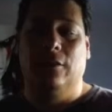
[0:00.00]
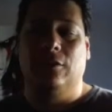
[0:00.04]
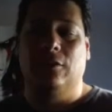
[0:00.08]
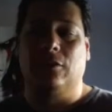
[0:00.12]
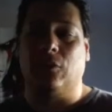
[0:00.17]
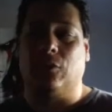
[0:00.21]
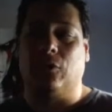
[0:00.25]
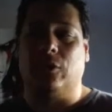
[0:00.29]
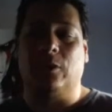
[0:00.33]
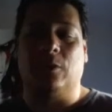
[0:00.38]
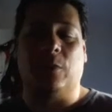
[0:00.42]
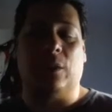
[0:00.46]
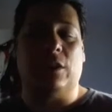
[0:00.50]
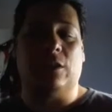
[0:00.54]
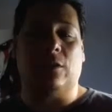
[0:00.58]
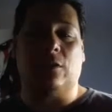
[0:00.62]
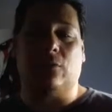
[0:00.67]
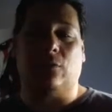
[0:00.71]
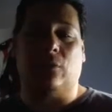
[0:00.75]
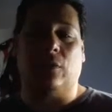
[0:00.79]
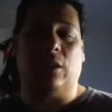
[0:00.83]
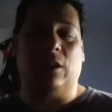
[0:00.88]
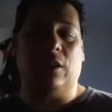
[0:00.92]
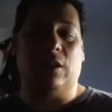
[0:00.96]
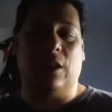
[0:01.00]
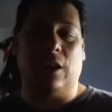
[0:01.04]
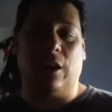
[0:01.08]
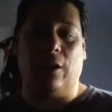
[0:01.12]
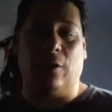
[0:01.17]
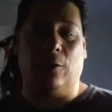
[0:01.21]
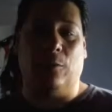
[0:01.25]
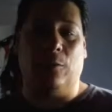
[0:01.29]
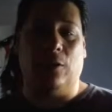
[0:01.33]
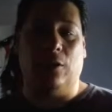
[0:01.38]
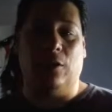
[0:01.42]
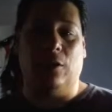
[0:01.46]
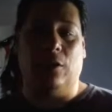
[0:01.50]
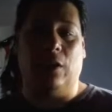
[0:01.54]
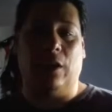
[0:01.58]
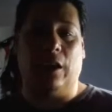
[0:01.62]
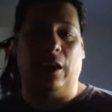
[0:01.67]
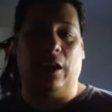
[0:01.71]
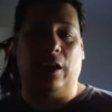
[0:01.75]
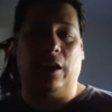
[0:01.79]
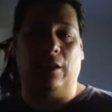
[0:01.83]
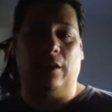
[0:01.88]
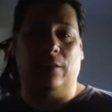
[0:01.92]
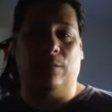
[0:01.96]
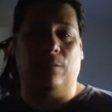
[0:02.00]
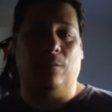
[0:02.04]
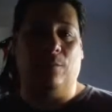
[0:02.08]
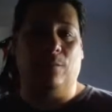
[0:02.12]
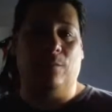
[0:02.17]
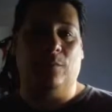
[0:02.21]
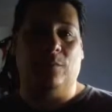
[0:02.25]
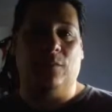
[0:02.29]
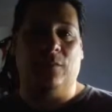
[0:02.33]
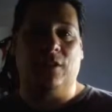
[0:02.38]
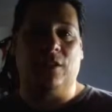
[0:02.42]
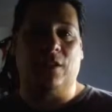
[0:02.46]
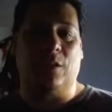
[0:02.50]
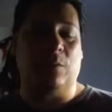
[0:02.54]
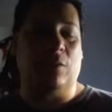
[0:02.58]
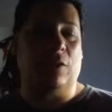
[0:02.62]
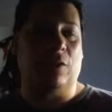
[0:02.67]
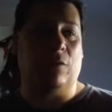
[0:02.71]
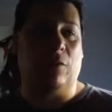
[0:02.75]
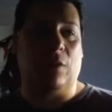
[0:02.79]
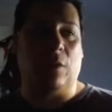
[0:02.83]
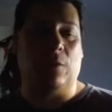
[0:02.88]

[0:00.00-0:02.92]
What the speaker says: storage space is really terrible. And something